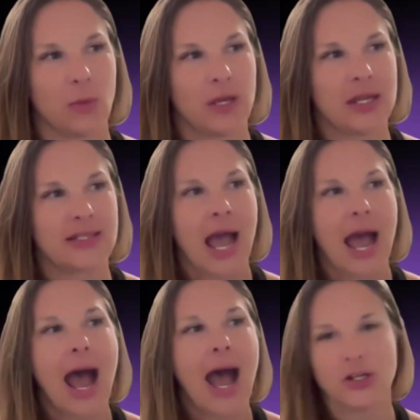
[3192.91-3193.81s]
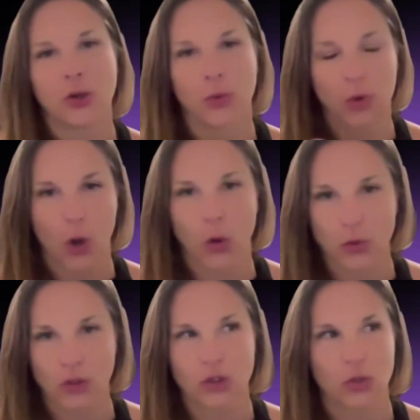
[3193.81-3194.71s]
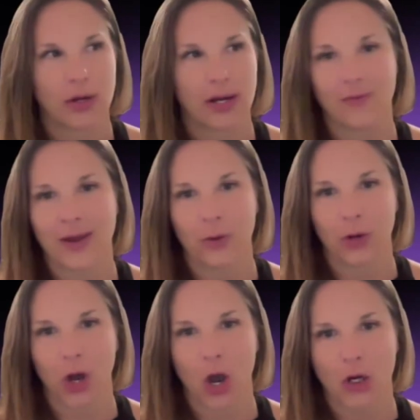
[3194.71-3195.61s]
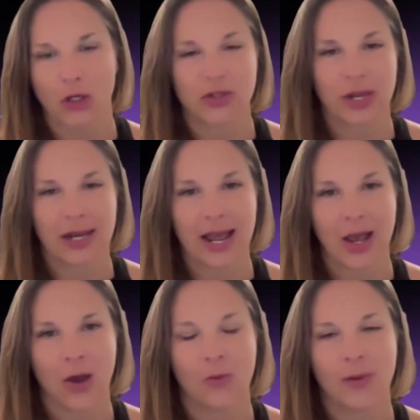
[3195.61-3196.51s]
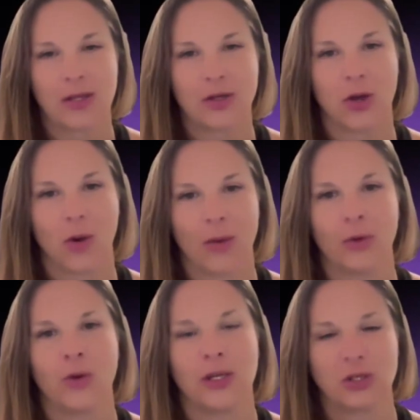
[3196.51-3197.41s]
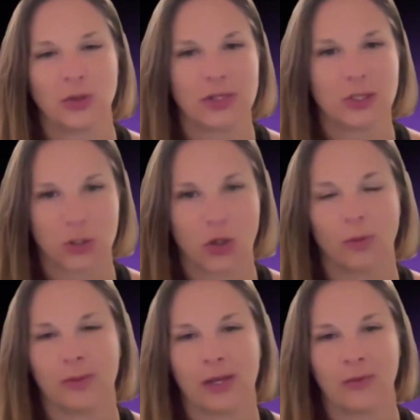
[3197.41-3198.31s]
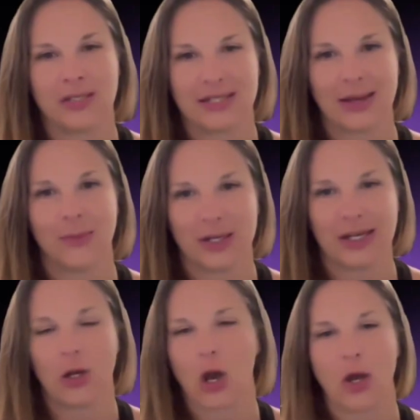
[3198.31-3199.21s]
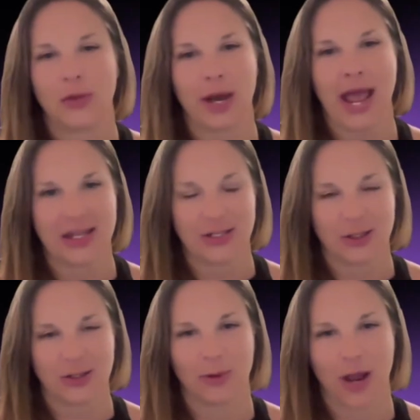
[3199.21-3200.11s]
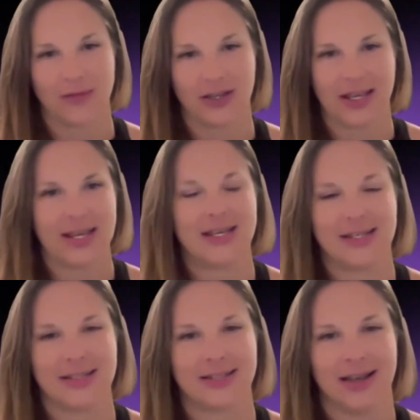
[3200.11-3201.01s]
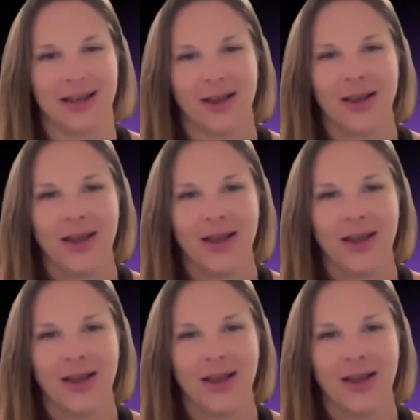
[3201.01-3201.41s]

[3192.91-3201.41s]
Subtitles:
because I don't know the story of Mount Gox and how, but I'm going to assume it was somebody got their hands on the private keys